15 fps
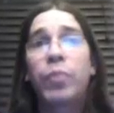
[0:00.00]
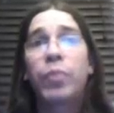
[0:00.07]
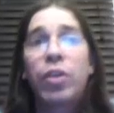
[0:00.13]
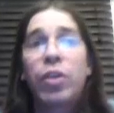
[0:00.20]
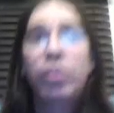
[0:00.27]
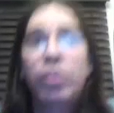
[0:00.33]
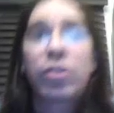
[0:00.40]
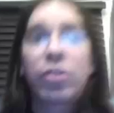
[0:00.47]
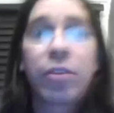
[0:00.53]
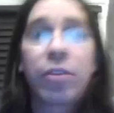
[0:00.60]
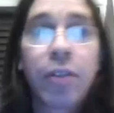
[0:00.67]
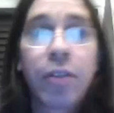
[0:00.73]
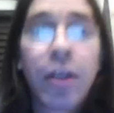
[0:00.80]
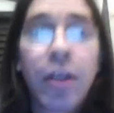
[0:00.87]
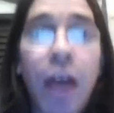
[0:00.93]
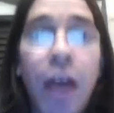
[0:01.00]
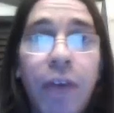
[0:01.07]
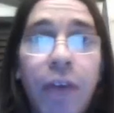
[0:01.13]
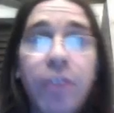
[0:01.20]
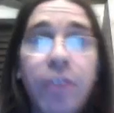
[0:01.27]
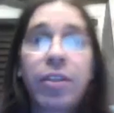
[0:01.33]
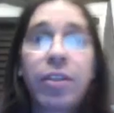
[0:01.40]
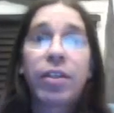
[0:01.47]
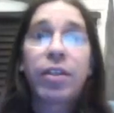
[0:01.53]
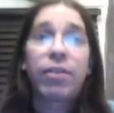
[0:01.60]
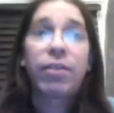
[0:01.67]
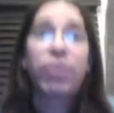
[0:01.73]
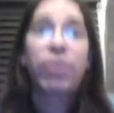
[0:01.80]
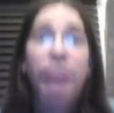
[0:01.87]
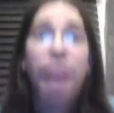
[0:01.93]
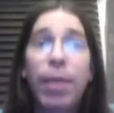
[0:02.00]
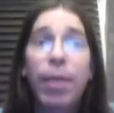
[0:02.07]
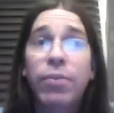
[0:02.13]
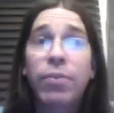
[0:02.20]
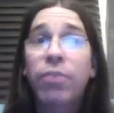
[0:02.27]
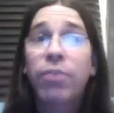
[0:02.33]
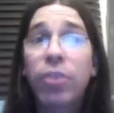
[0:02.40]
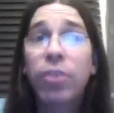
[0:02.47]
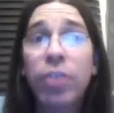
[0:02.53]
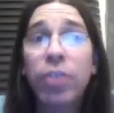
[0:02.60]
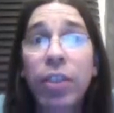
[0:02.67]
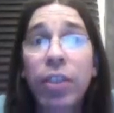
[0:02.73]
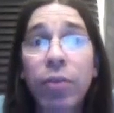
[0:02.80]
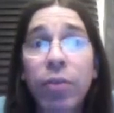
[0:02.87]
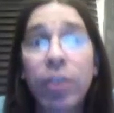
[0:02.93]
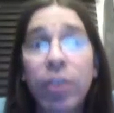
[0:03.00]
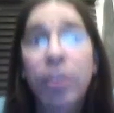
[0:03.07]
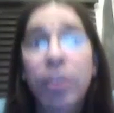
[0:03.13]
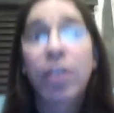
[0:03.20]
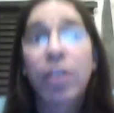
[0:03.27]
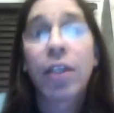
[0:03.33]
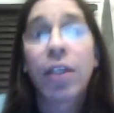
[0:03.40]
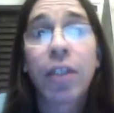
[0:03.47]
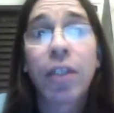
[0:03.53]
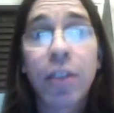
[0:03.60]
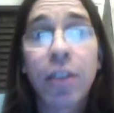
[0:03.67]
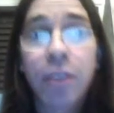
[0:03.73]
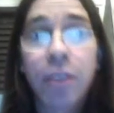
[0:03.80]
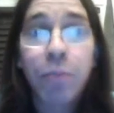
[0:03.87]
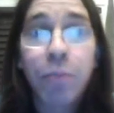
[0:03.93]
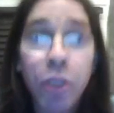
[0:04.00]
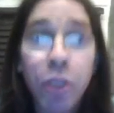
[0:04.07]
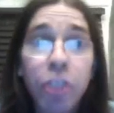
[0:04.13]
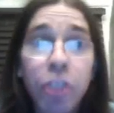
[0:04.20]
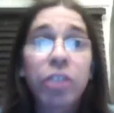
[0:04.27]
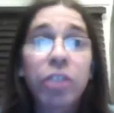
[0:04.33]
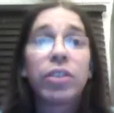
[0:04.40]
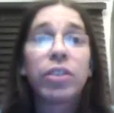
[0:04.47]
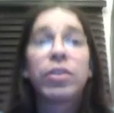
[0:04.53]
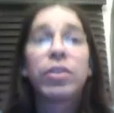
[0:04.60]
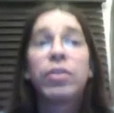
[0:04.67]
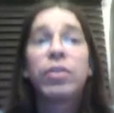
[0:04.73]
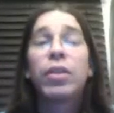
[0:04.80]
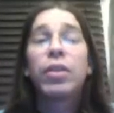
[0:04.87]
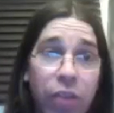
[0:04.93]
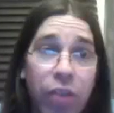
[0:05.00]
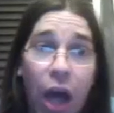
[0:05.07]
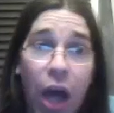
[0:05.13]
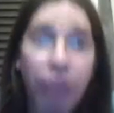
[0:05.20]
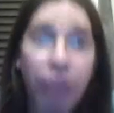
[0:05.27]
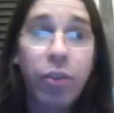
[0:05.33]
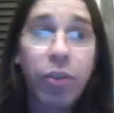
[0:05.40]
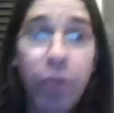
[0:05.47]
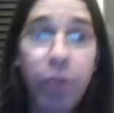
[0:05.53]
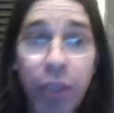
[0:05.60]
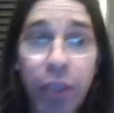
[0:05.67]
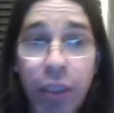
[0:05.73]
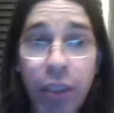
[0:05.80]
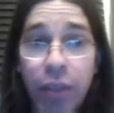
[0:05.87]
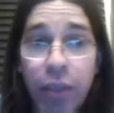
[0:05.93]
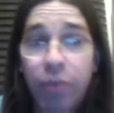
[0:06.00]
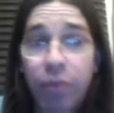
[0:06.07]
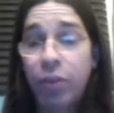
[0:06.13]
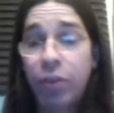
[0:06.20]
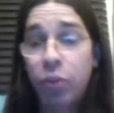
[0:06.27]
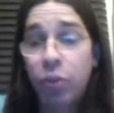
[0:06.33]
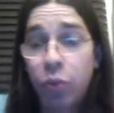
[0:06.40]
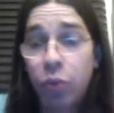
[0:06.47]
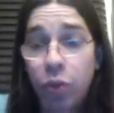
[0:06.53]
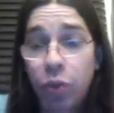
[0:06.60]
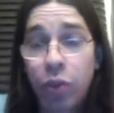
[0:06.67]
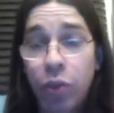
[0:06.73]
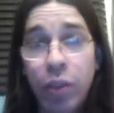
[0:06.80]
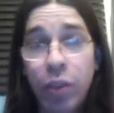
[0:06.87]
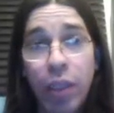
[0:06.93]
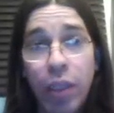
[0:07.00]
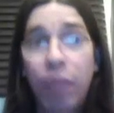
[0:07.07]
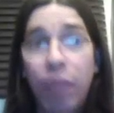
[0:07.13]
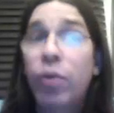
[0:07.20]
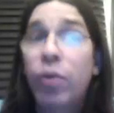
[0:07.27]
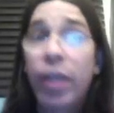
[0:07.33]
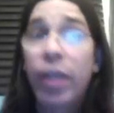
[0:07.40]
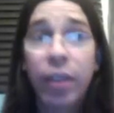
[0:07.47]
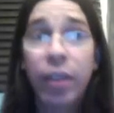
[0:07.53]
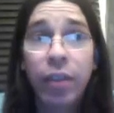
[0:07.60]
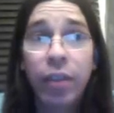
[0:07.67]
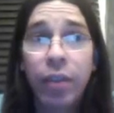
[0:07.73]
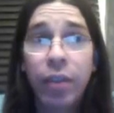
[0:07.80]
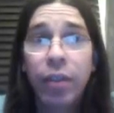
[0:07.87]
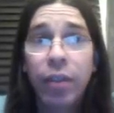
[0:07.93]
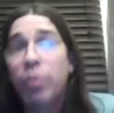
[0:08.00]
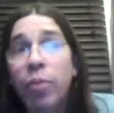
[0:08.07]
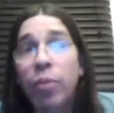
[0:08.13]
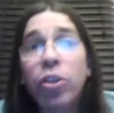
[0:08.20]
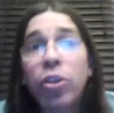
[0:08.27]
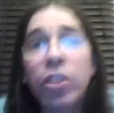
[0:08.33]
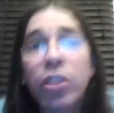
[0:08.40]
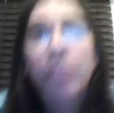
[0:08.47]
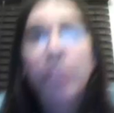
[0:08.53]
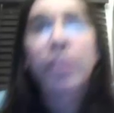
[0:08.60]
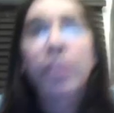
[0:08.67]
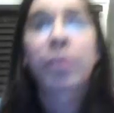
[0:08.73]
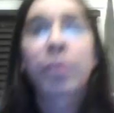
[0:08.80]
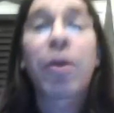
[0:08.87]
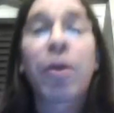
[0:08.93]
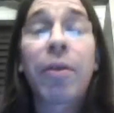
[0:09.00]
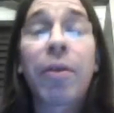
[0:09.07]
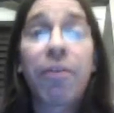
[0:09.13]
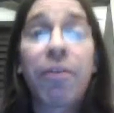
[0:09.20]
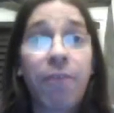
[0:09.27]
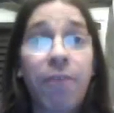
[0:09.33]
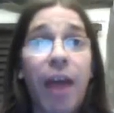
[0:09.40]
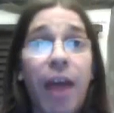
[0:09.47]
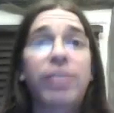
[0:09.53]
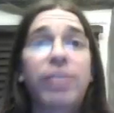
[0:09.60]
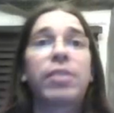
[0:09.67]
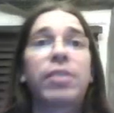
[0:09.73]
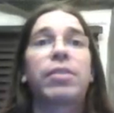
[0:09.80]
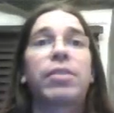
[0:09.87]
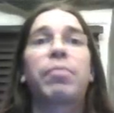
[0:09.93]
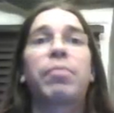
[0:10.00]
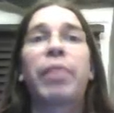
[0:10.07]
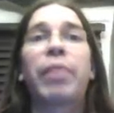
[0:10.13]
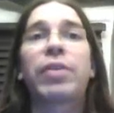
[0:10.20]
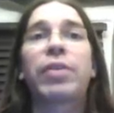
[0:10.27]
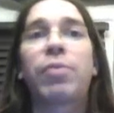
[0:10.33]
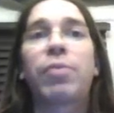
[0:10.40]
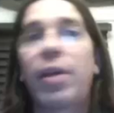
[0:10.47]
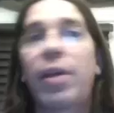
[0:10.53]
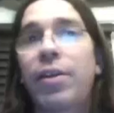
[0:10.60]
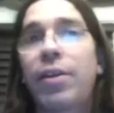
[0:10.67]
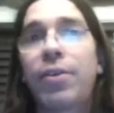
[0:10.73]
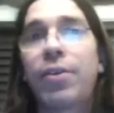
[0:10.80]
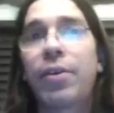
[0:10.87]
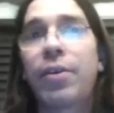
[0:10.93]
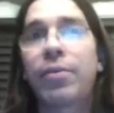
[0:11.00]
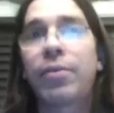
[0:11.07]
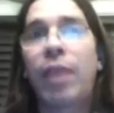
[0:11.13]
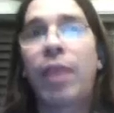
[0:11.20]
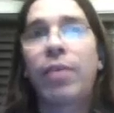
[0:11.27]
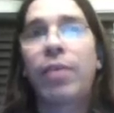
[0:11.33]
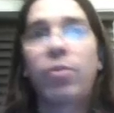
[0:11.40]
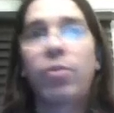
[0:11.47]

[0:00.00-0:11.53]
There's obviously the different types of learning, which submersion, there's auditory and visual and written. Submersion is probably the fastest and best way to do it, right?